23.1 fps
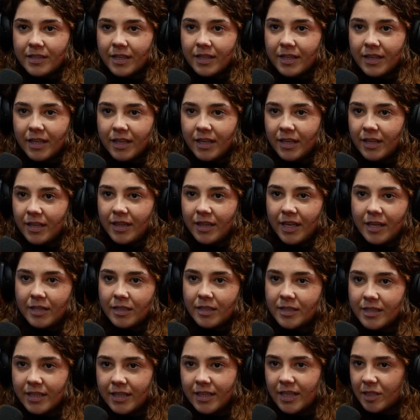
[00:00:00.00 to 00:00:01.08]
Like, they
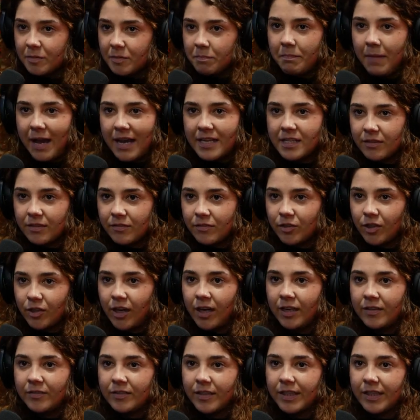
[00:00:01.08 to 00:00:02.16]
did this massive
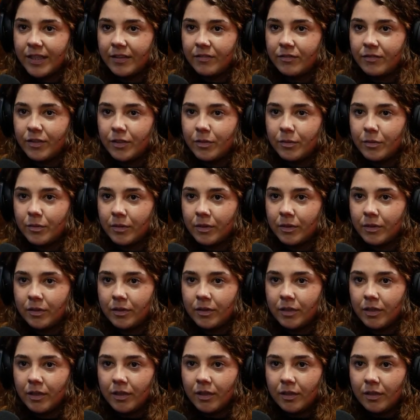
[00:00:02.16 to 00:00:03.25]
drive, like, if you were,
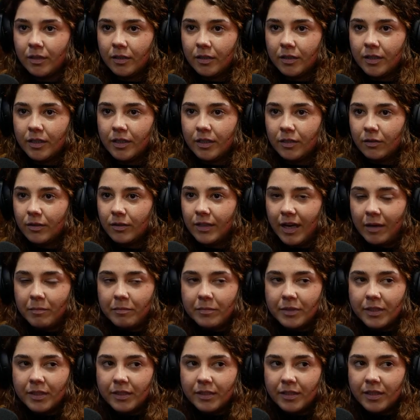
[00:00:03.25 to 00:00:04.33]
you know,
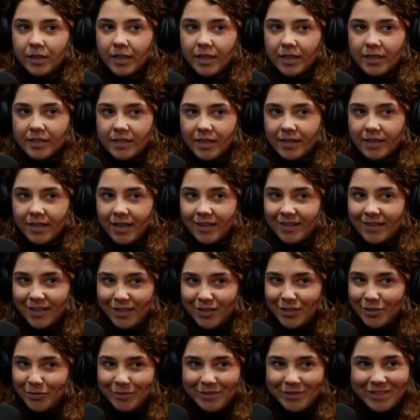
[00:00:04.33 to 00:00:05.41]
gambling and things like that, then
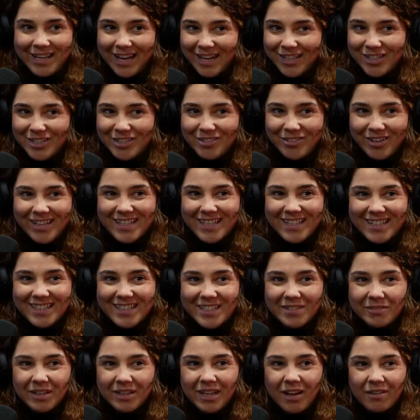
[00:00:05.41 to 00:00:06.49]
you would get straight
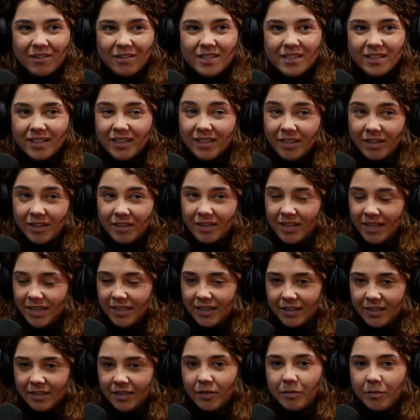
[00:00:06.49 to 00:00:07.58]
into a counsellor. I think,
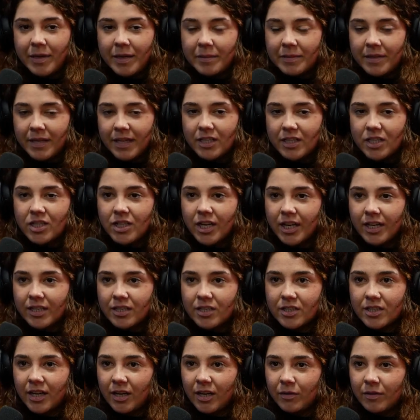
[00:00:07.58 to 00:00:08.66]
you know, maybe that's
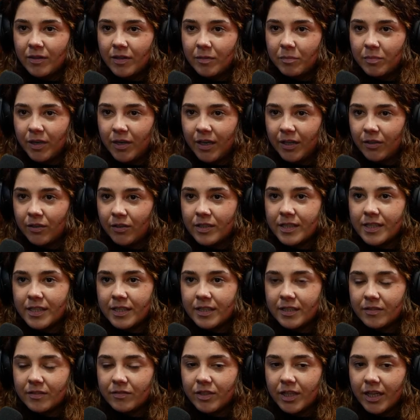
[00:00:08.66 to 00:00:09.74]
changed now and the
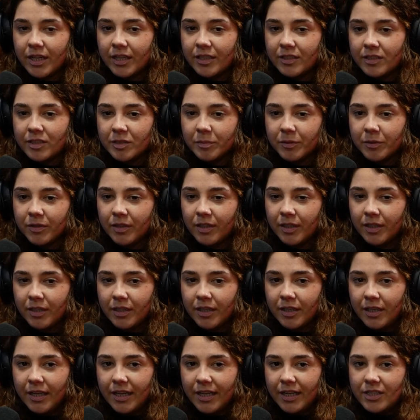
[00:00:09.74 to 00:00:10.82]
priorities have changed, but
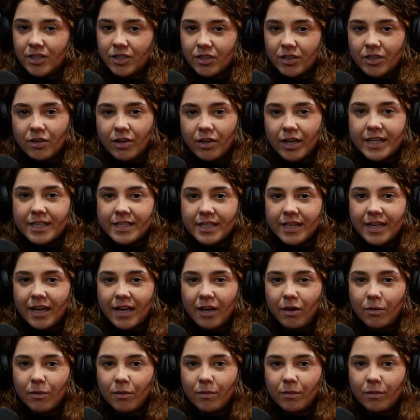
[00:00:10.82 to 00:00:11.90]
it's just crazy
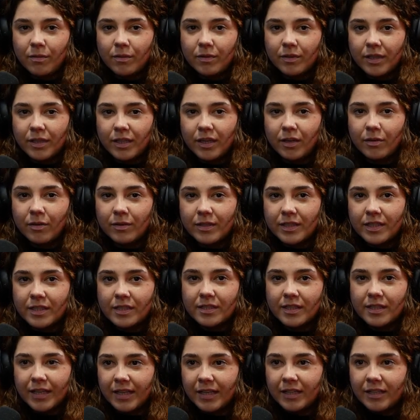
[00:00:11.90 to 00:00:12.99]
how, you know,
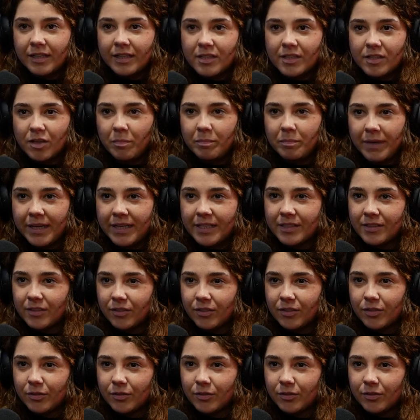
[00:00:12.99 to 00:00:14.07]
it's like, it's not based
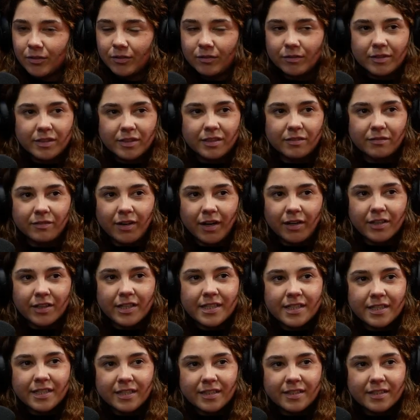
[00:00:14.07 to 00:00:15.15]
on your
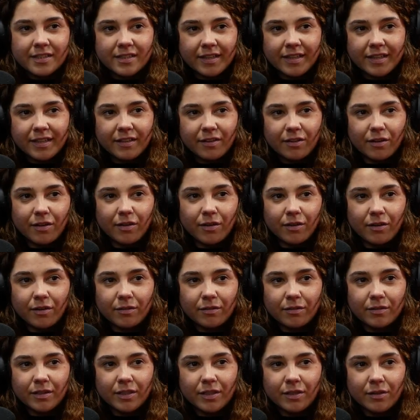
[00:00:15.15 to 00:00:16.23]
severity. It's like, oh,
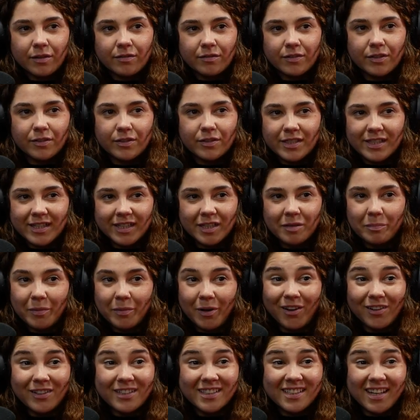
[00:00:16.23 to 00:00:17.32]
you know, if you tick a
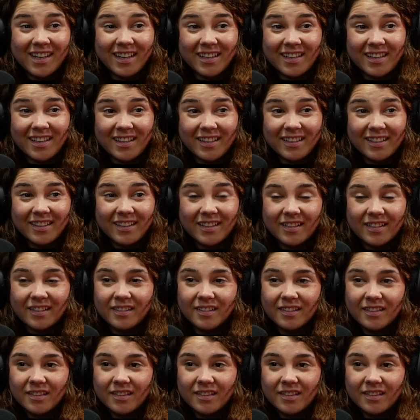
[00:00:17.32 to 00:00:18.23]
box kind of thing.